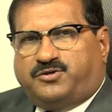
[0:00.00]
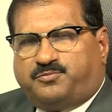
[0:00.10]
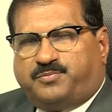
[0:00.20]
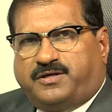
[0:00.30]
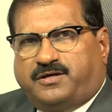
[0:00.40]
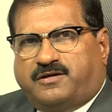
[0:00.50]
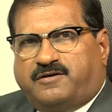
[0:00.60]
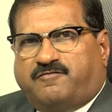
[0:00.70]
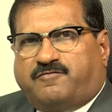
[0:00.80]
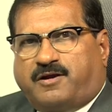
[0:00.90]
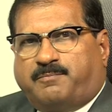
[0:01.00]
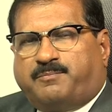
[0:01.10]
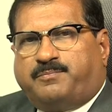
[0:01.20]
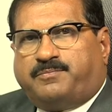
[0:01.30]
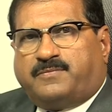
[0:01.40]
UP from
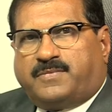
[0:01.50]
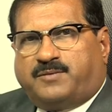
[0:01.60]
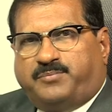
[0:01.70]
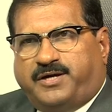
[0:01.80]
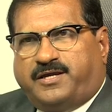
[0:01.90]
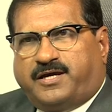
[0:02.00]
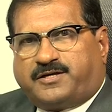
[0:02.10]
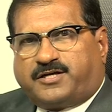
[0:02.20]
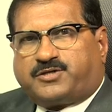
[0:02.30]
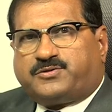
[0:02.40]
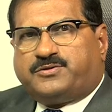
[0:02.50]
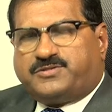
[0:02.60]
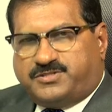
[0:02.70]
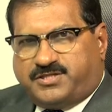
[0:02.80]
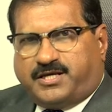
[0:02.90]
pediatric to
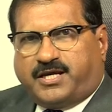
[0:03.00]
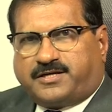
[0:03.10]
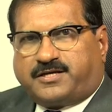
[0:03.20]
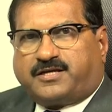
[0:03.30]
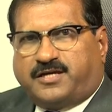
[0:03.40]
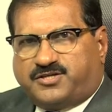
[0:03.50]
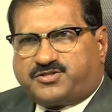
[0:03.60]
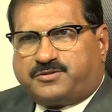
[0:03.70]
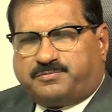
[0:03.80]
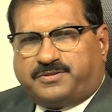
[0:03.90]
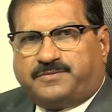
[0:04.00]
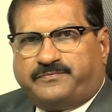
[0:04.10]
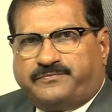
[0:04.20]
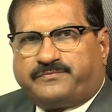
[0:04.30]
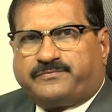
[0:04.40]
geriatric age group.
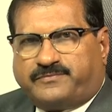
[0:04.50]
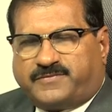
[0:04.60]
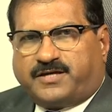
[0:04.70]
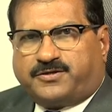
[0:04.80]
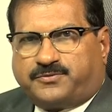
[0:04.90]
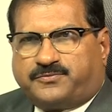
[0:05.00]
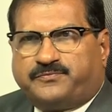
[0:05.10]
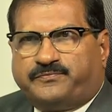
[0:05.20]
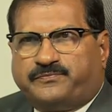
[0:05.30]
Thank you.